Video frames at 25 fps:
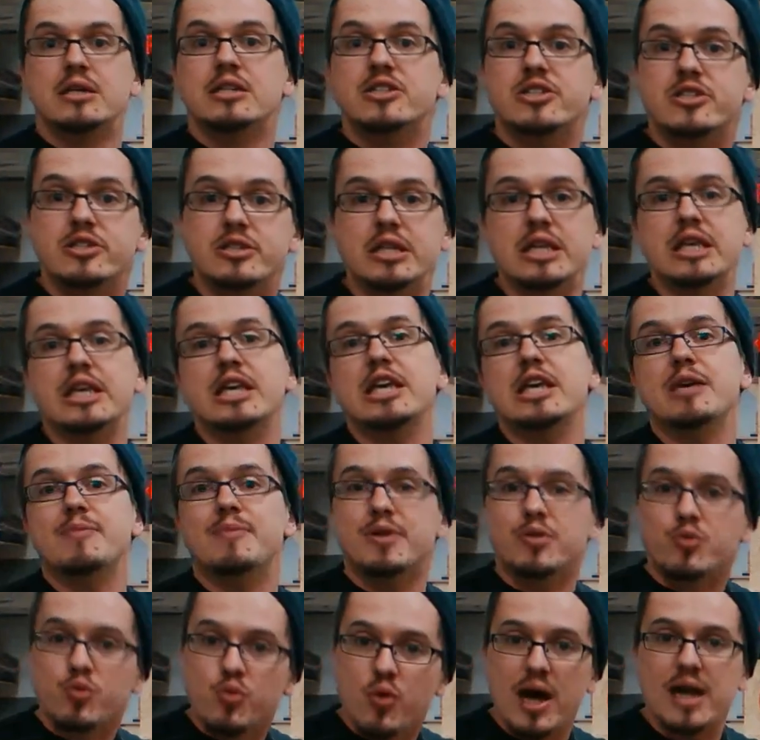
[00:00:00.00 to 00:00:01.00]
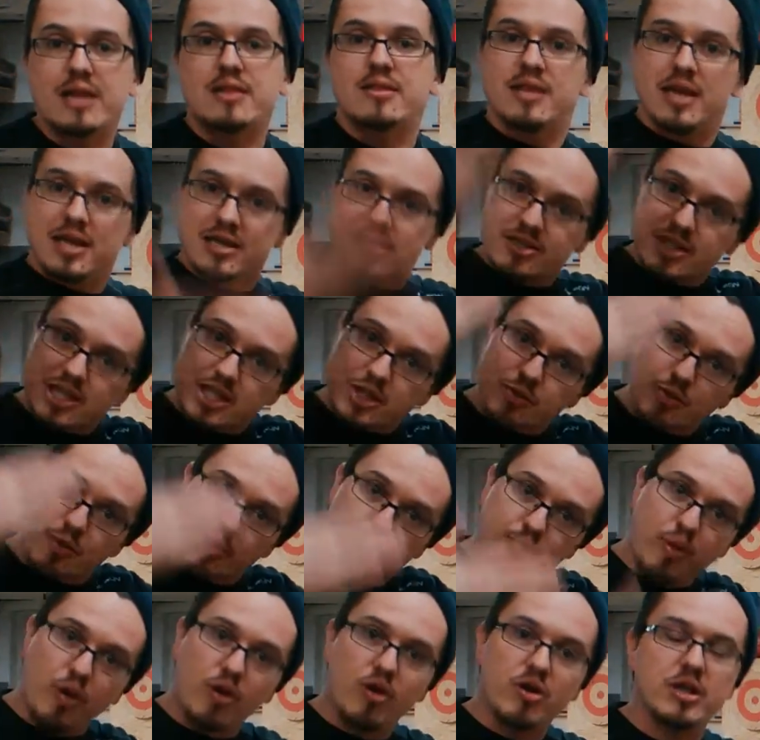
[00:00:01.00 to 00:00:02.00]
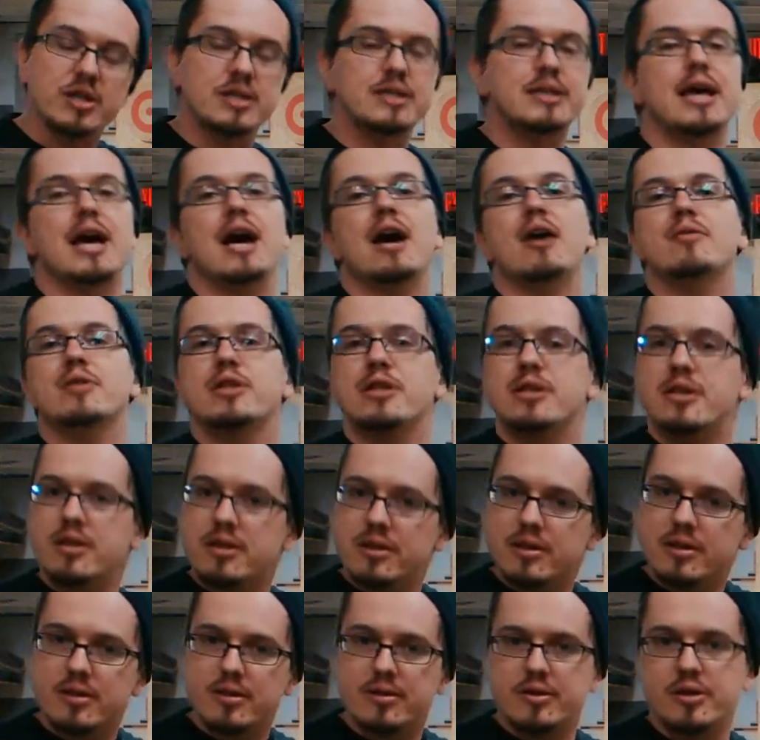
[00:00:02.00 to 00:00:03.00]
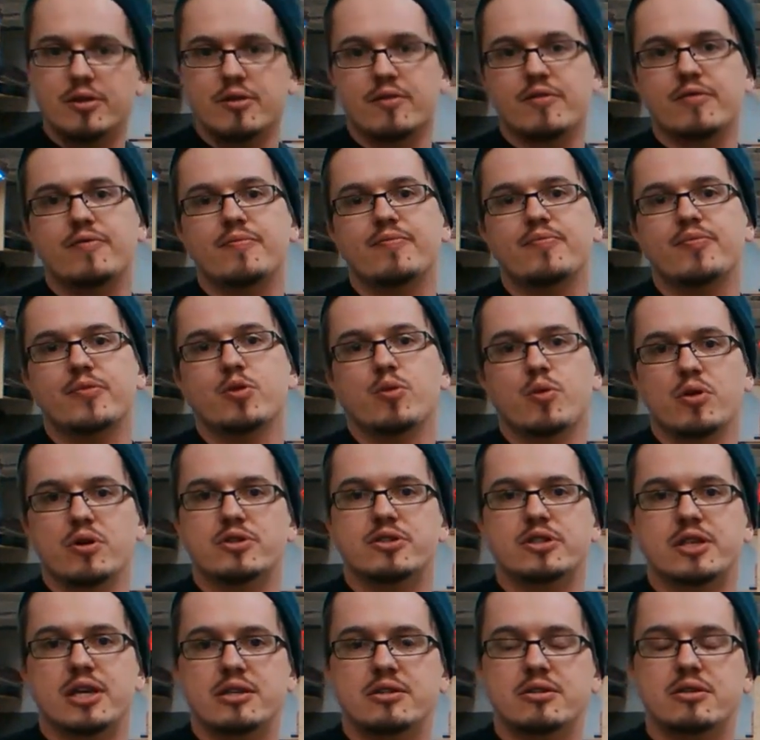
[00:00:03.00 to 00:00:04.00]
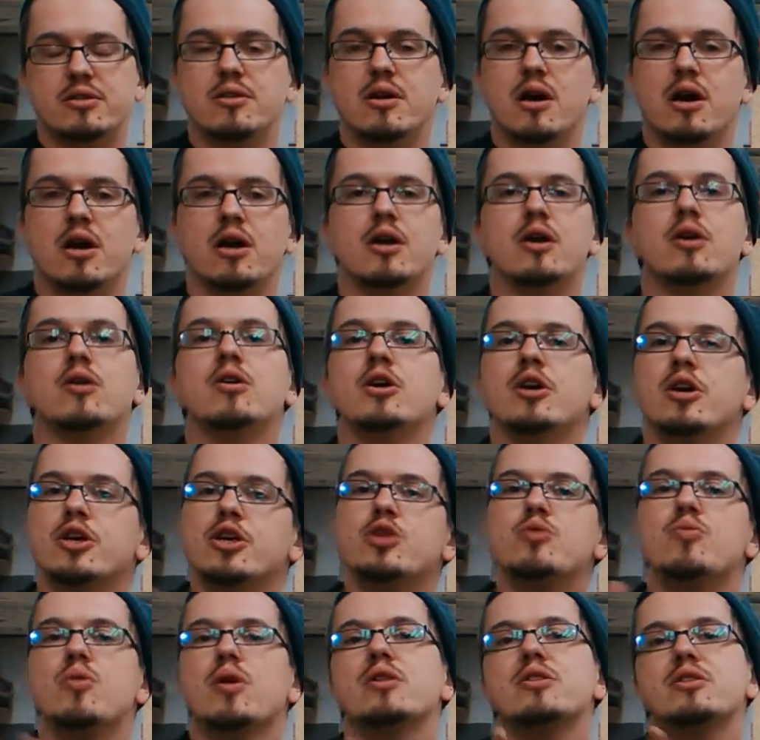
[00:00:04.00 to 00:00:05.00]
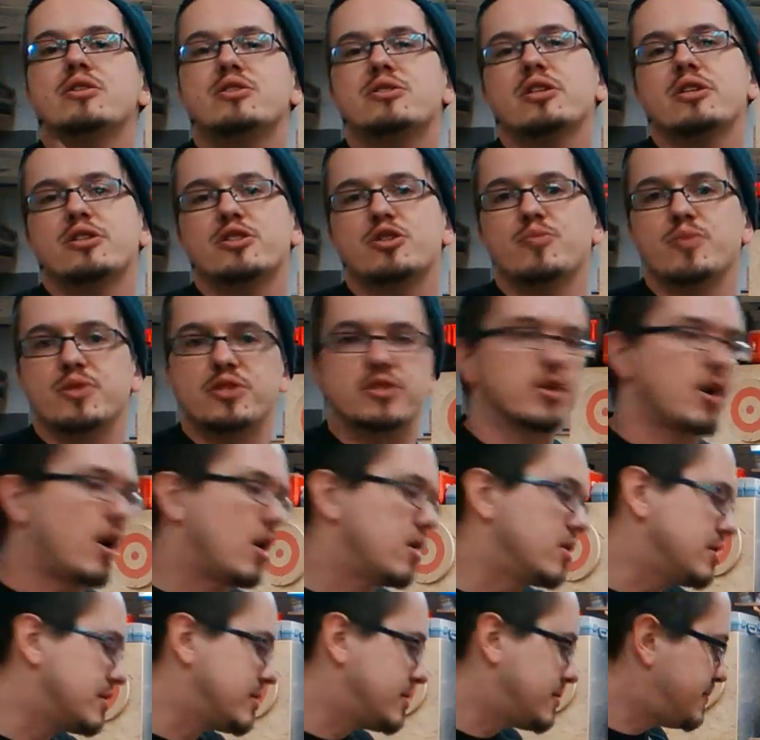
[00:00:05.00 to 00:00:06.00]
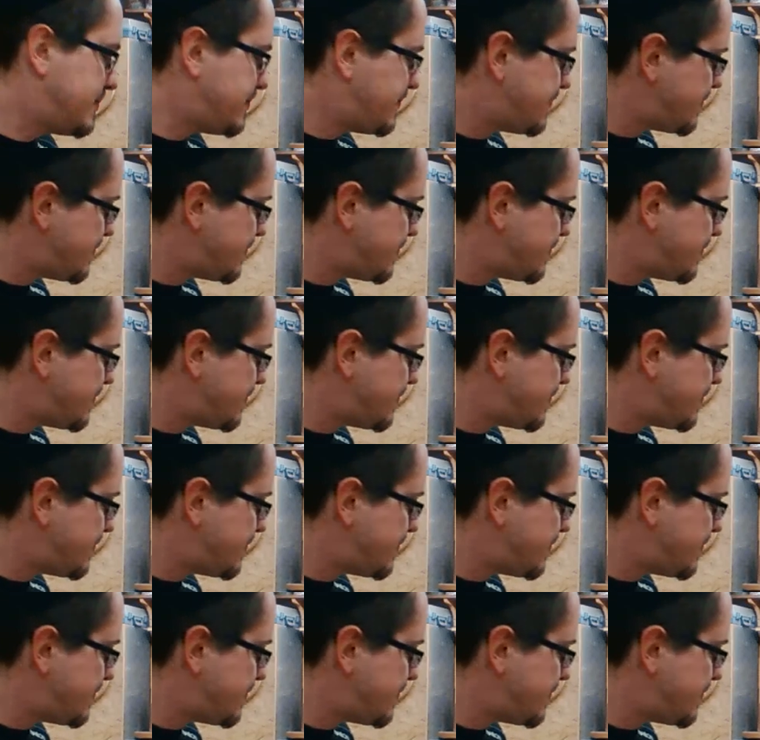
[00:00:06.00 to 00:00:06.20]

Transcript: steam and wetness, things will be pouring down, and then, worst case scenario, you want these things to be solid.